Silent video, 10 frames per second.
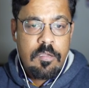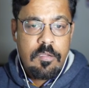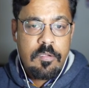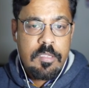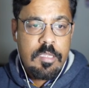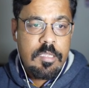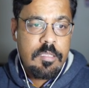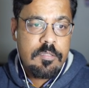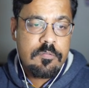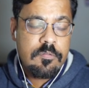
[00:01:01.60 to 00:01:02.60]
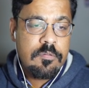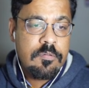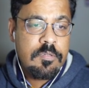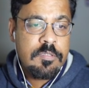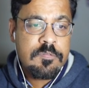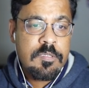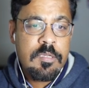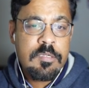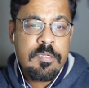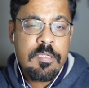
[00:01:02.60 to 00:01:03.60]
Okay, so it's
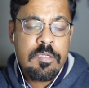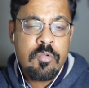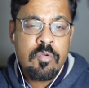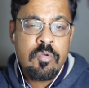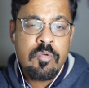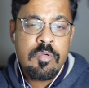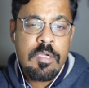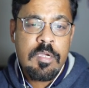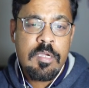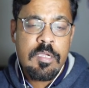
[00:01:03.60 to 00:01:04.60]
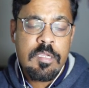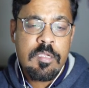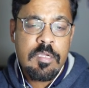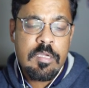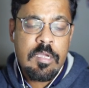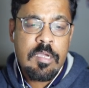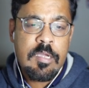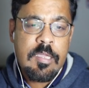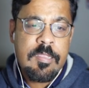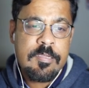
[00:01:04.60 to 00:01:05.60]
created a new
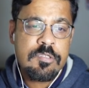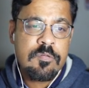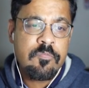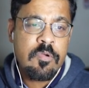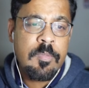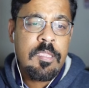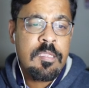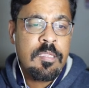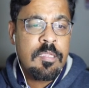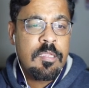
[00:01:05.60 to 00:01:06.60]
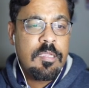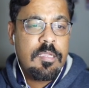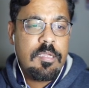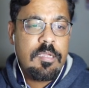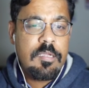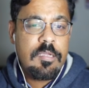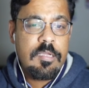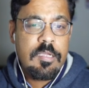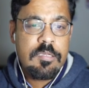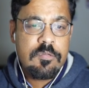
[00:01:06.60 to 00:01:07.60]
an action for me.
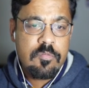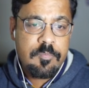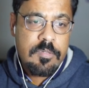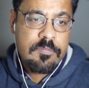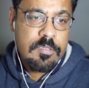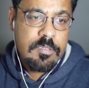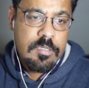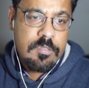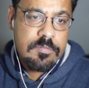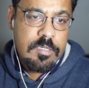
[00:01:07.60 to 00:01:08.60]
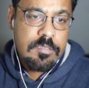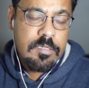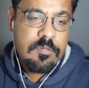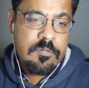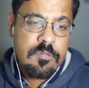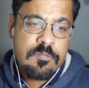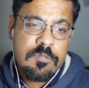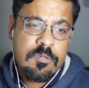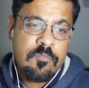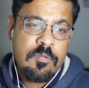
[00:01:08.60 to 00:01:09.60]
I need to present a site address.
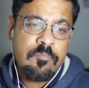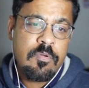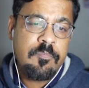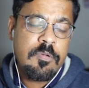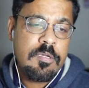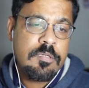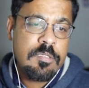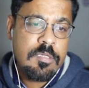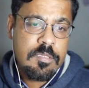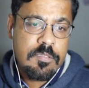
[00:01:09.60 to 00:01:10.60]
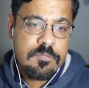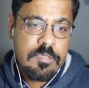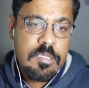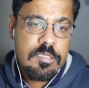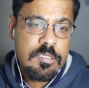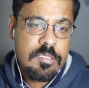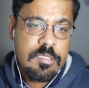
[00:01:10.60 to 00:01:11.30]
It will populate the site.